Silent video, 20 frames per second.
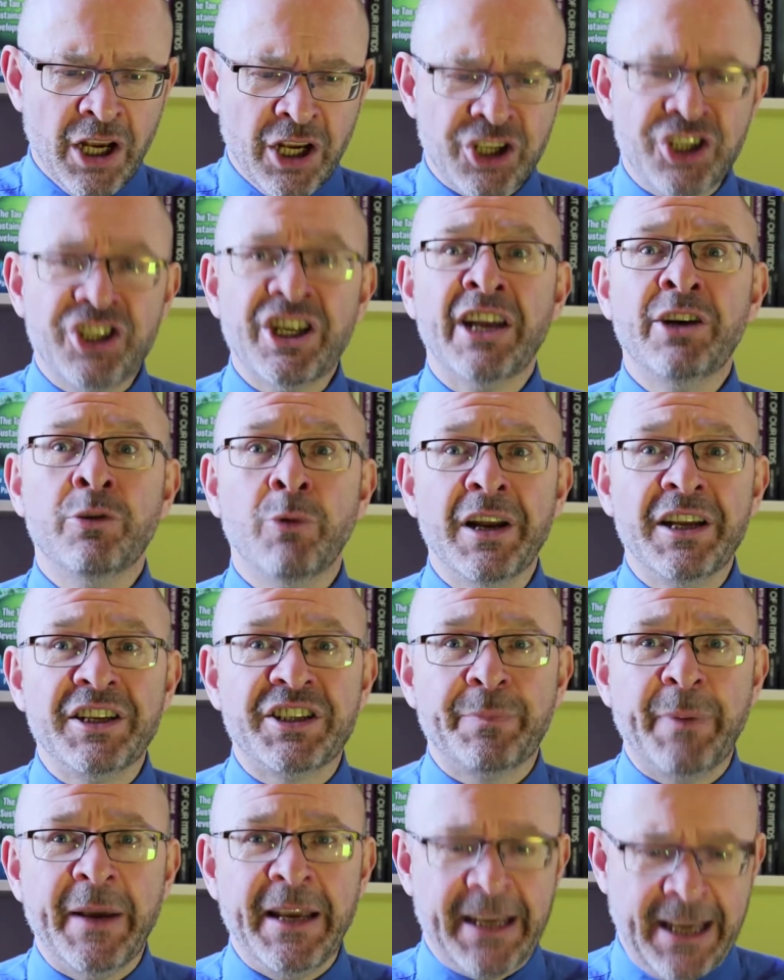Generally
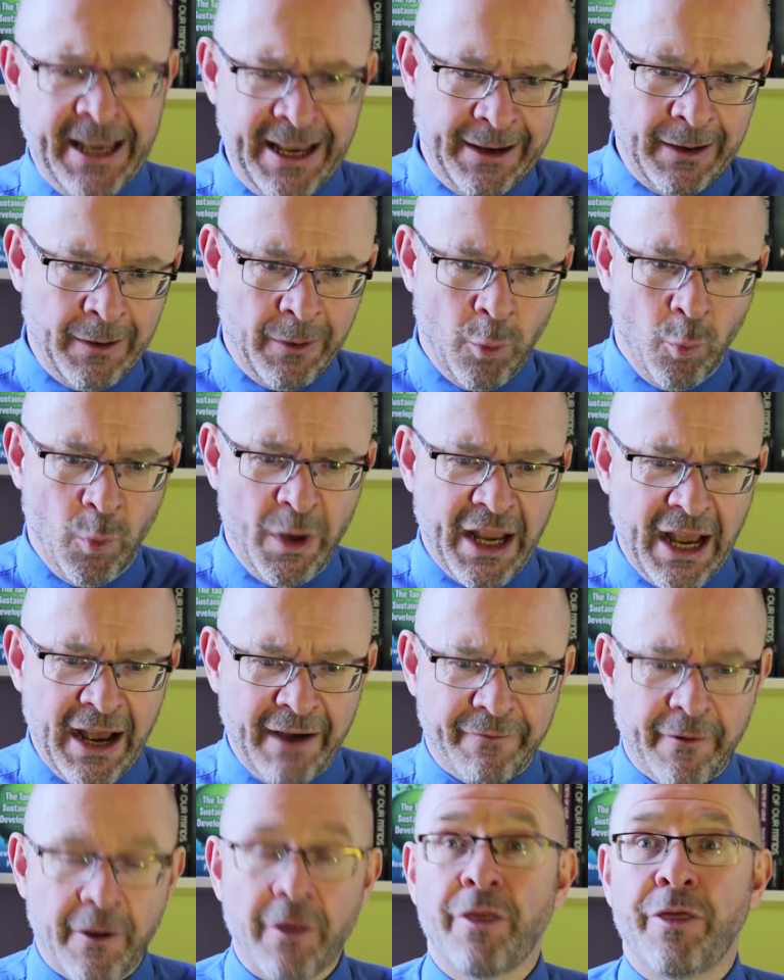speaking, we
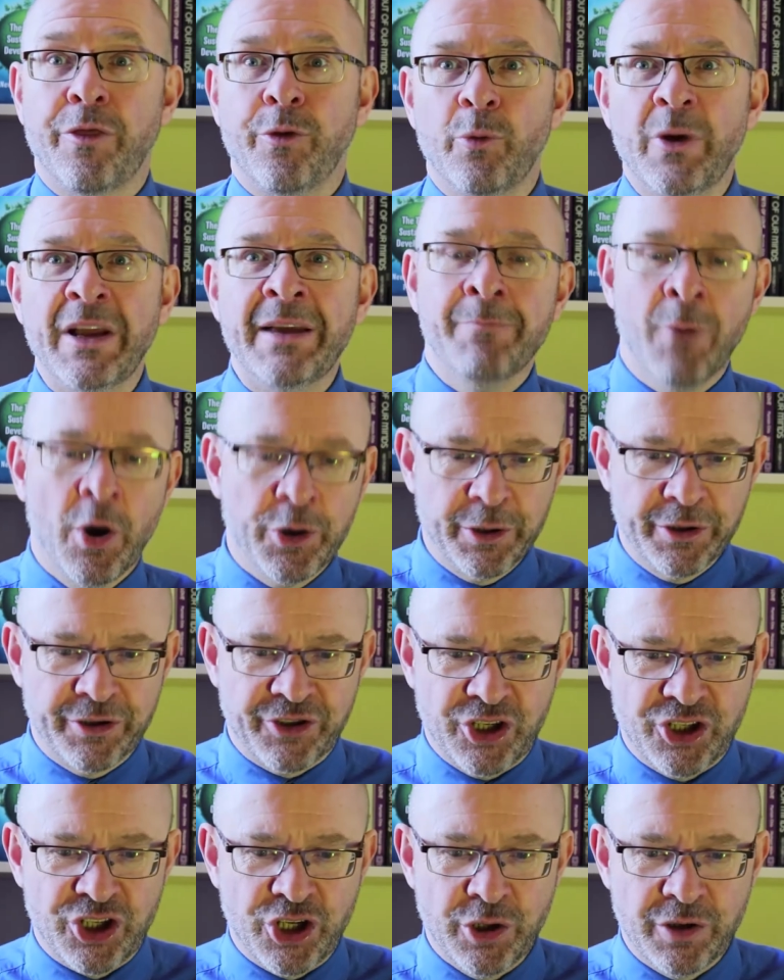have 3 models
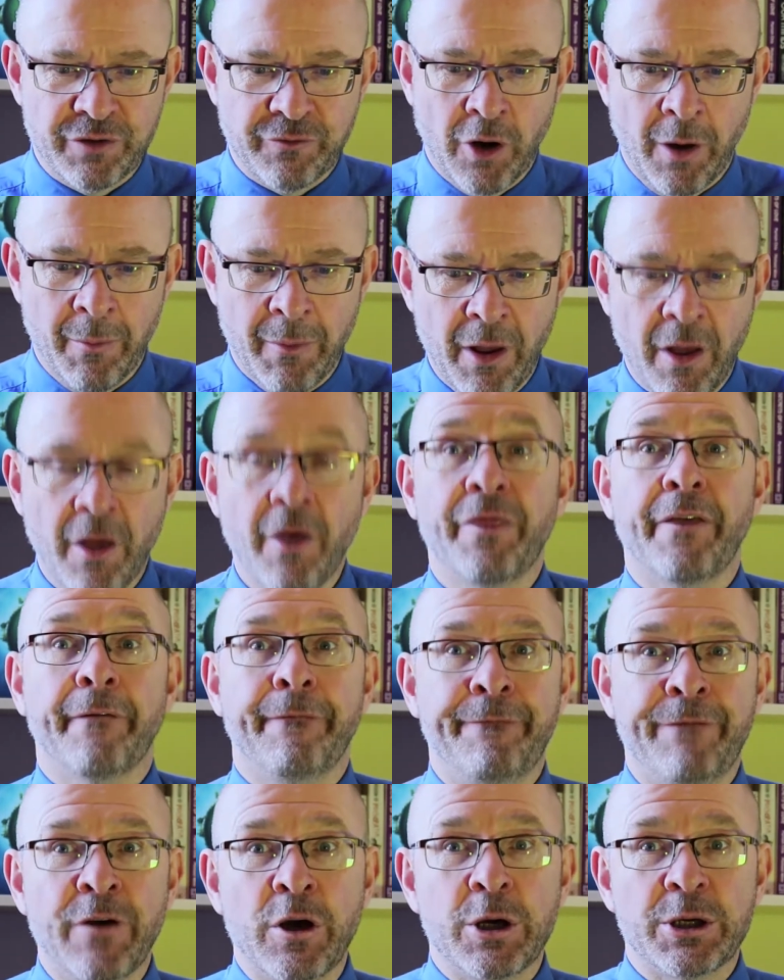to choose from. The
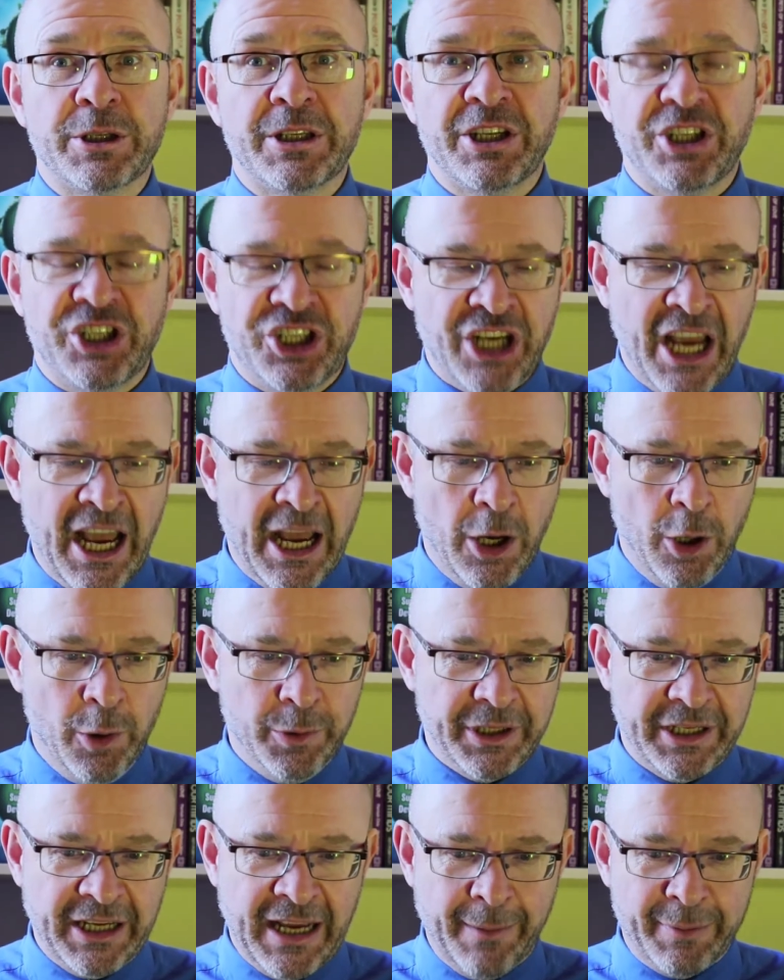first is
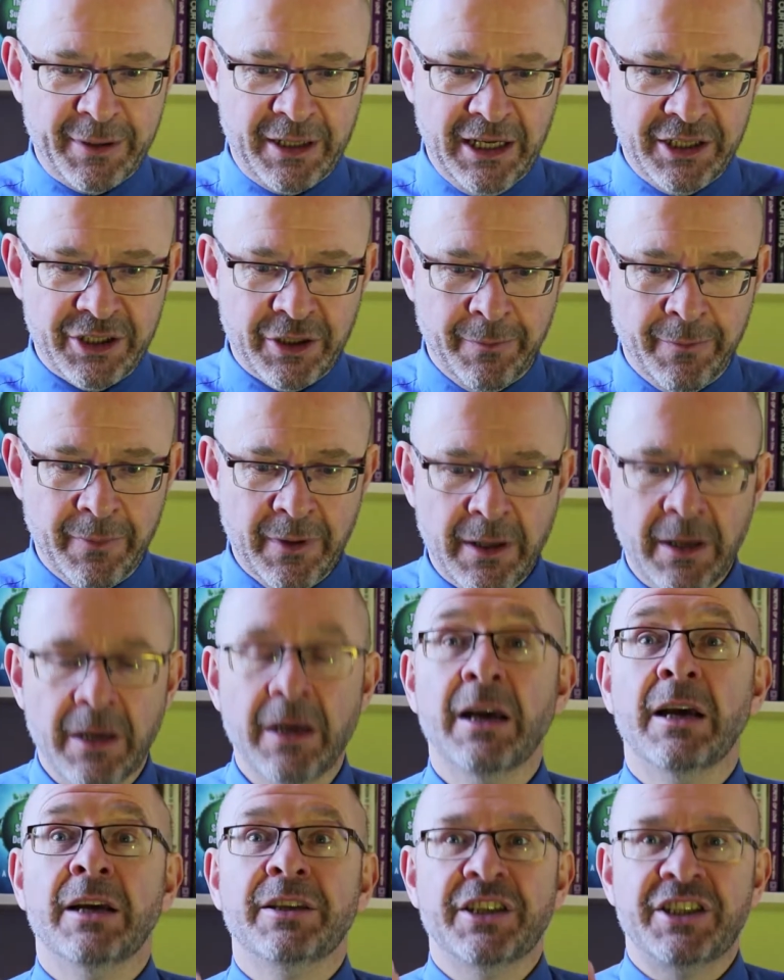shareholder capitalism.
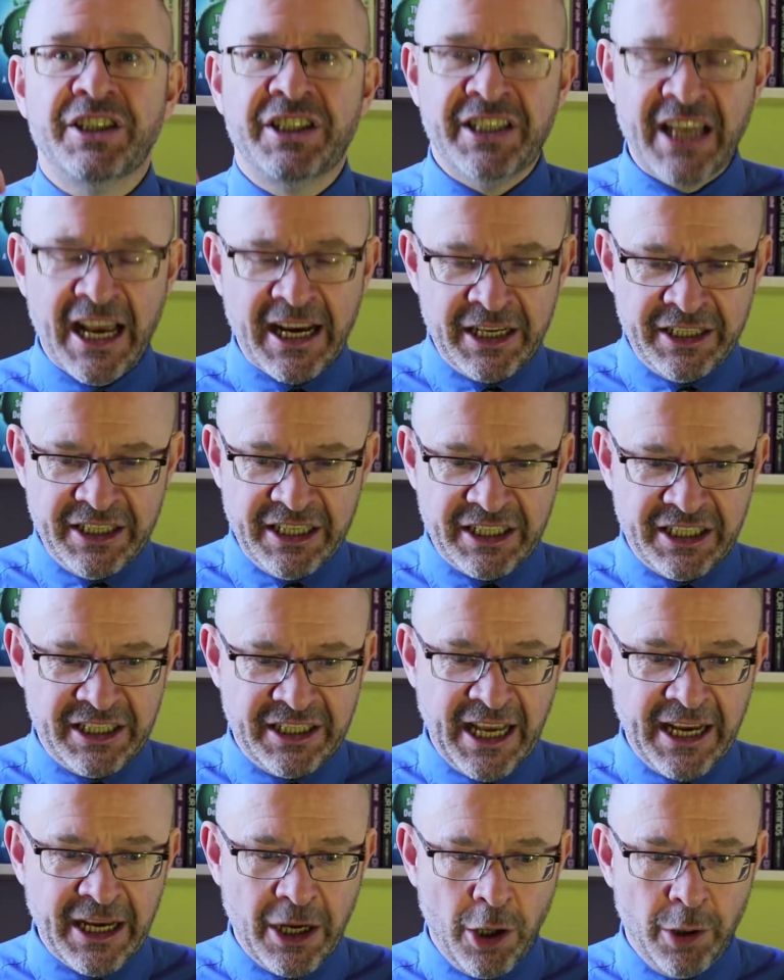The second is
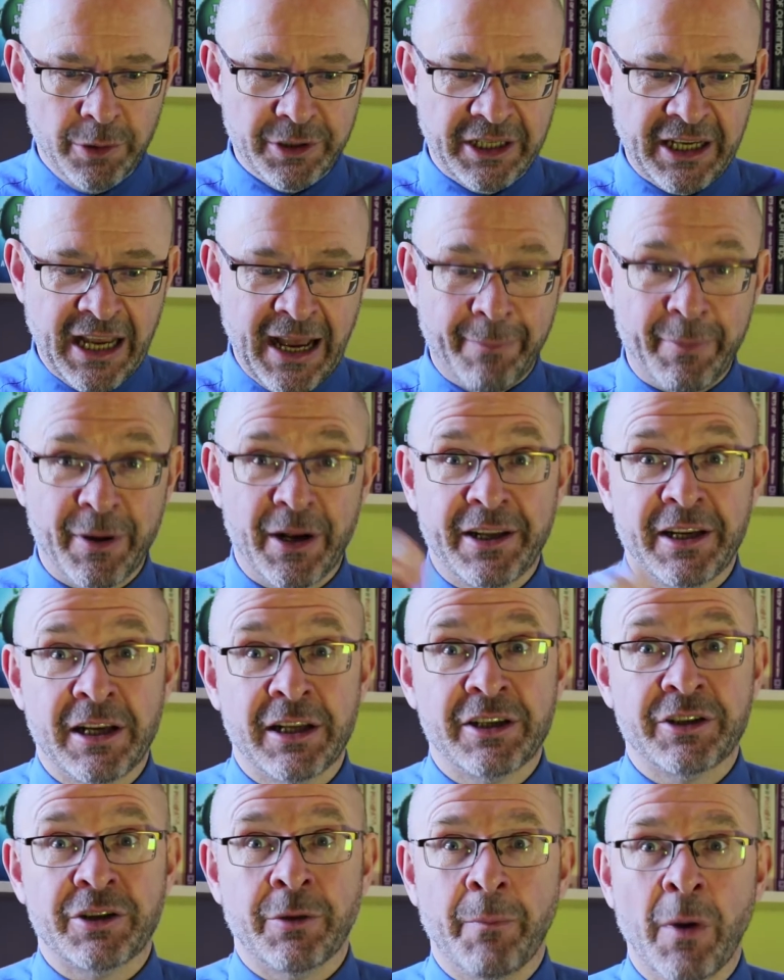stakeholder
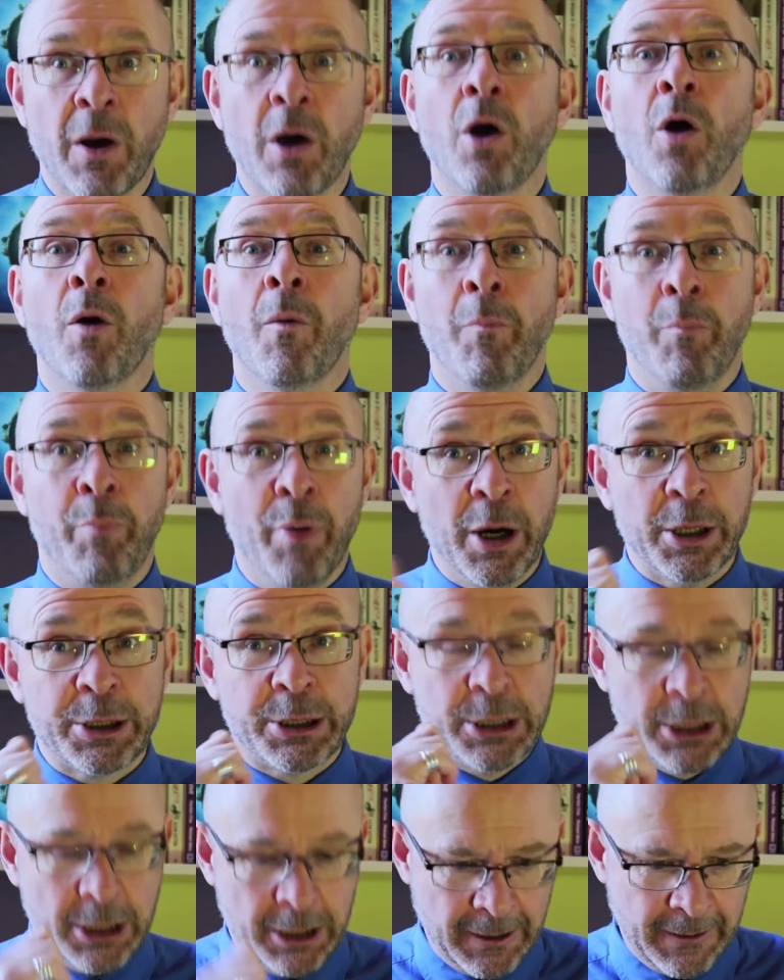capitalism.
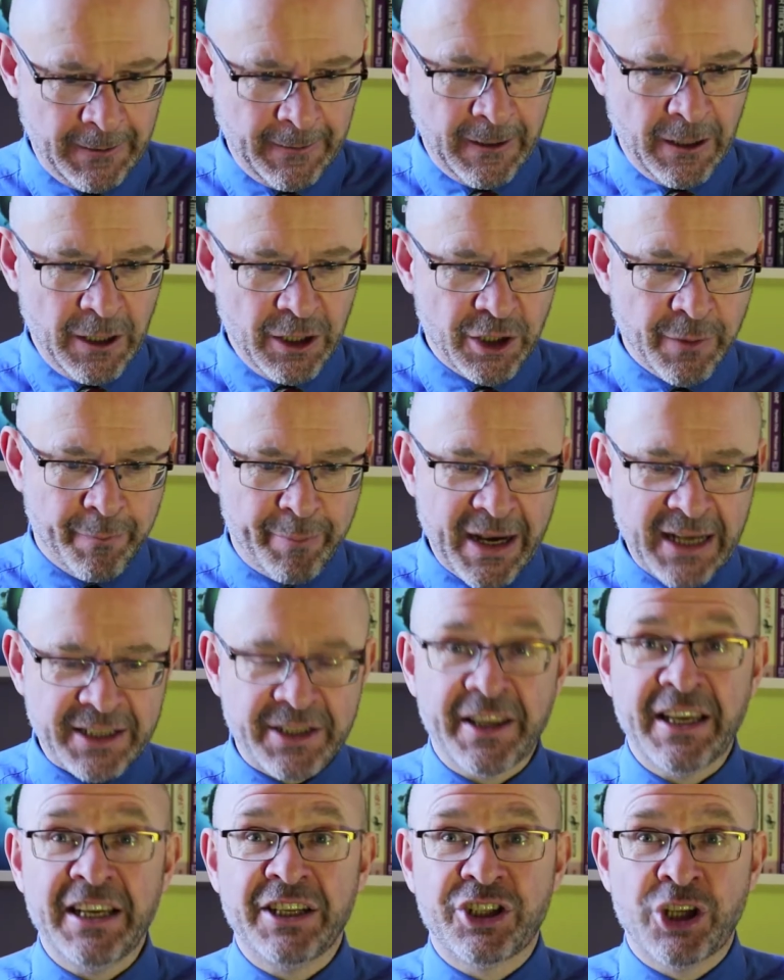But compared
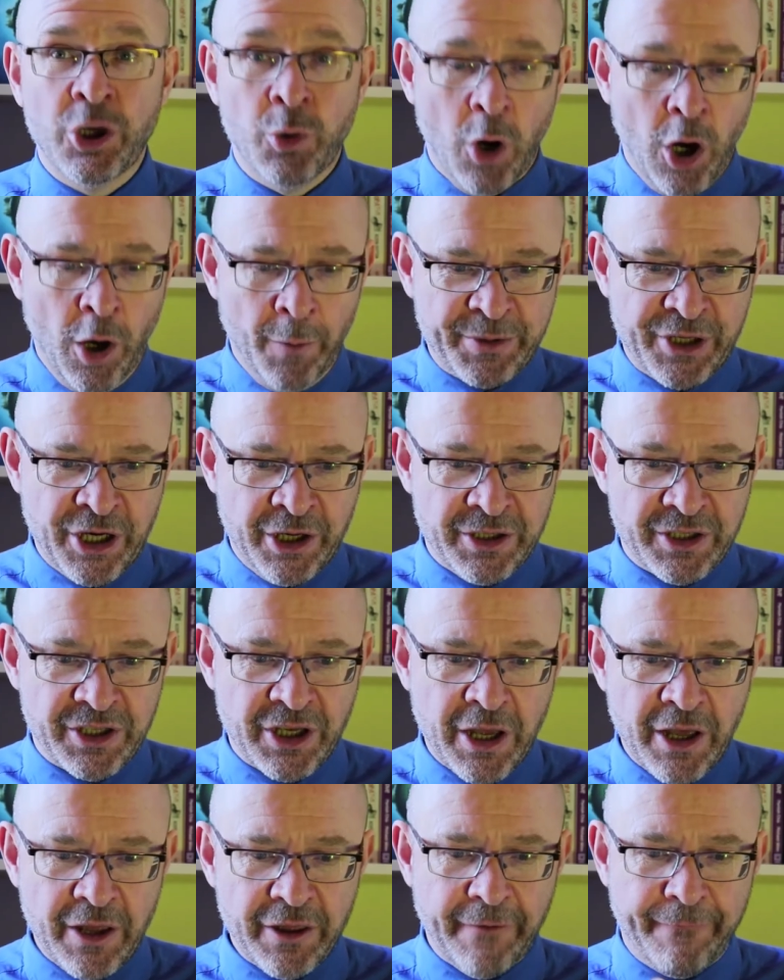to these 2
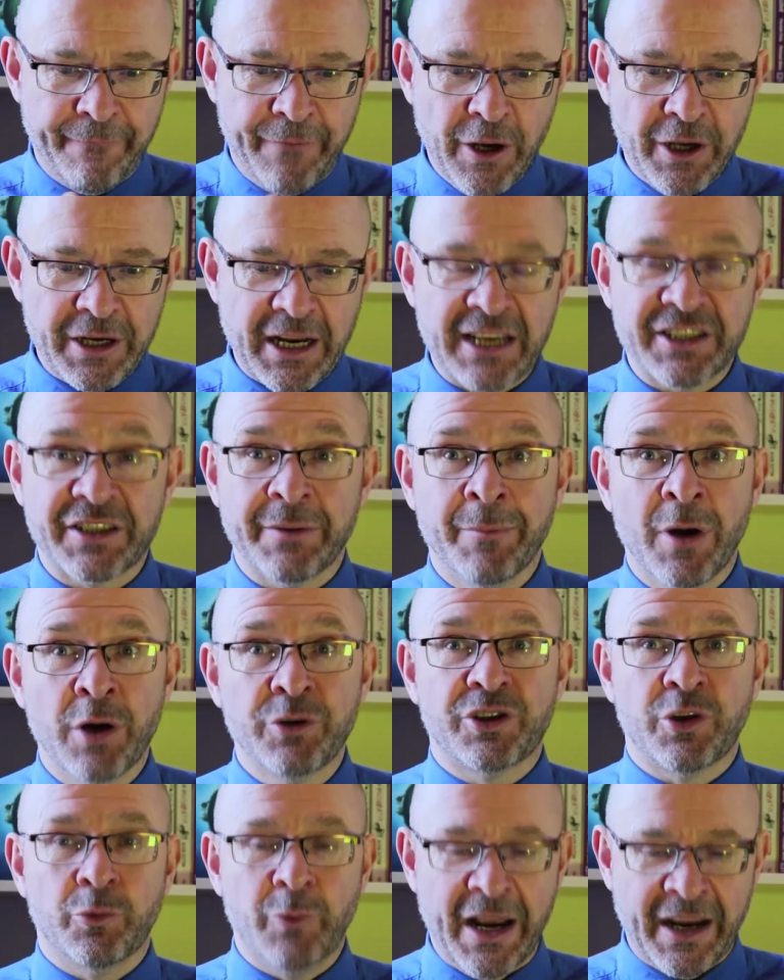options, the third has the
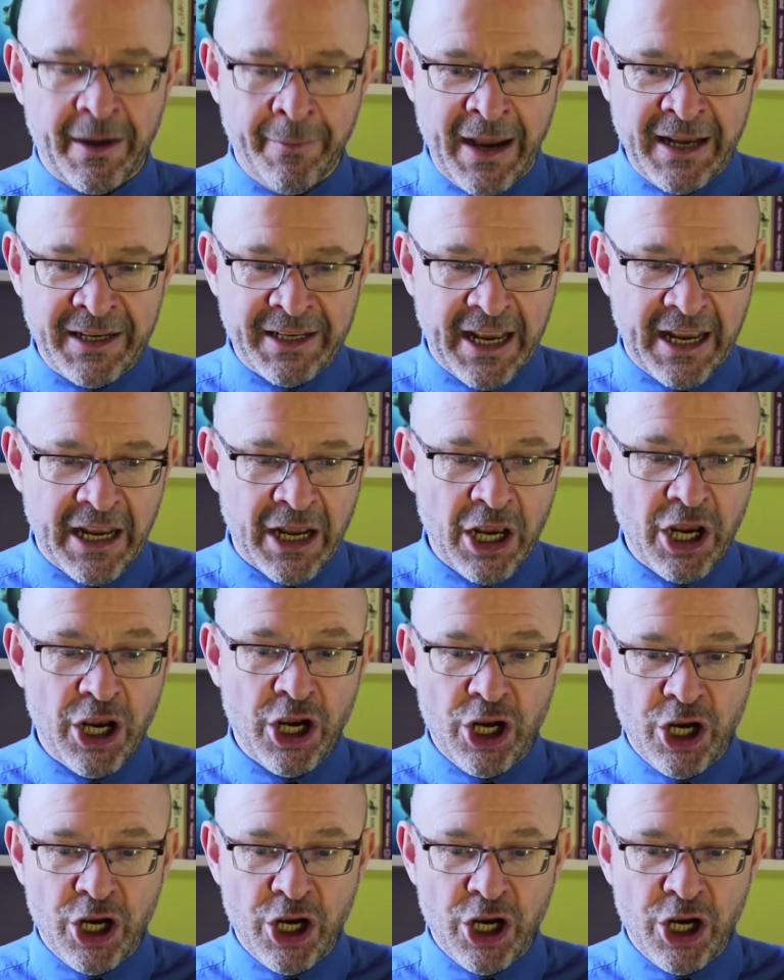most to recommend it.